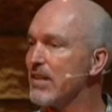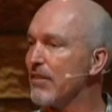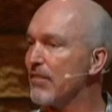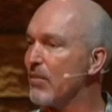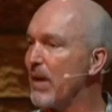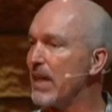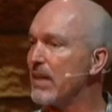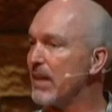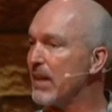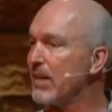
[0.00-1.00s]
it from
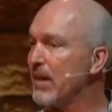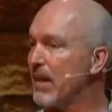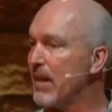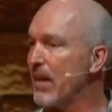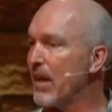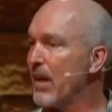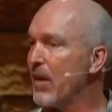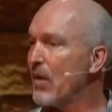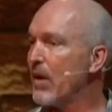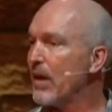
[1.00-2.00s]
anything.
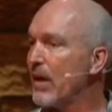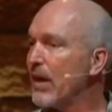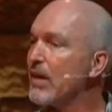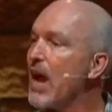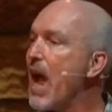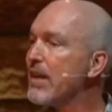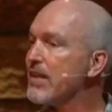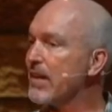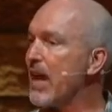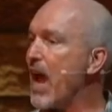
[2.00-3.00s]
And God
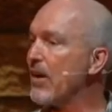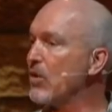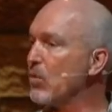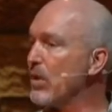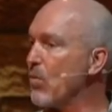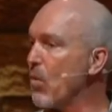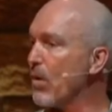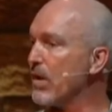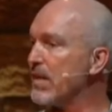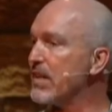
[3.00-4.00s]
is a God who
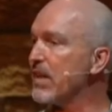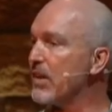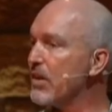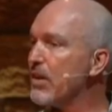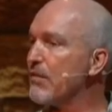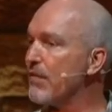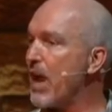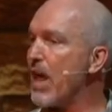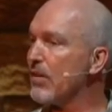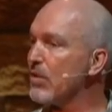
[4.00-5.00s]
rewards. He's a good
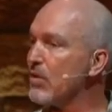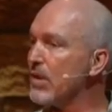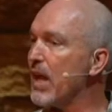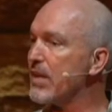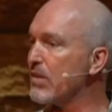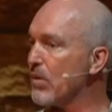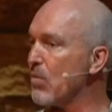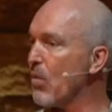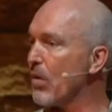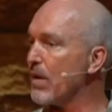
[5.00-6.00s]
father who does
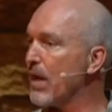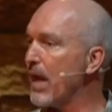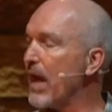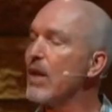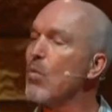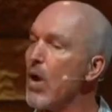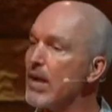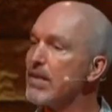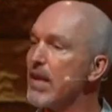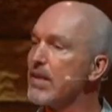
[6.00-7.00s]
reward, and He
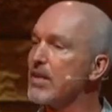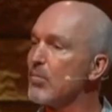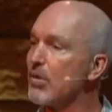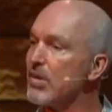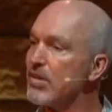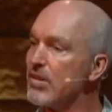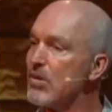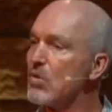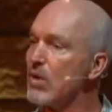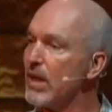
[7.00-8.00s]
wants us to
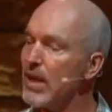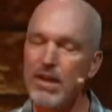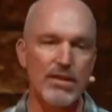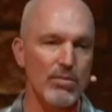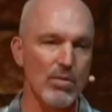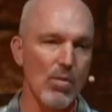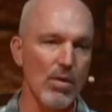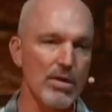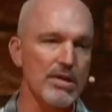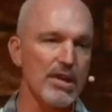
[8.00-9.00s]
pursue His
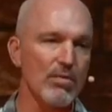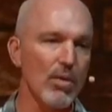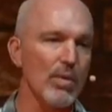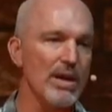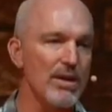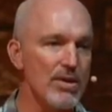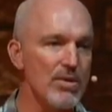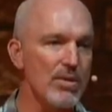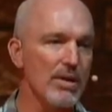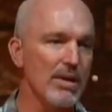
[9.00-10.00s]
rewards because when we
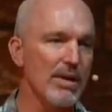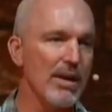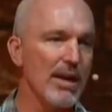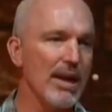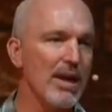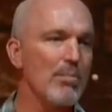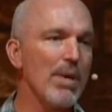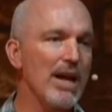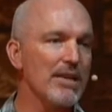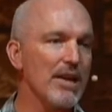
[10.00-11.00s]
do, it
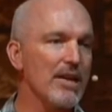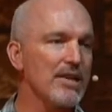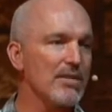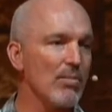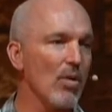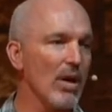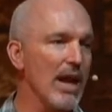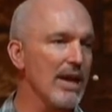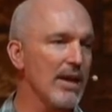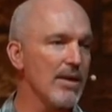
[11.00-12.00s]
makes us more
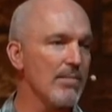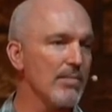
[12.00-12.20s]
like Him.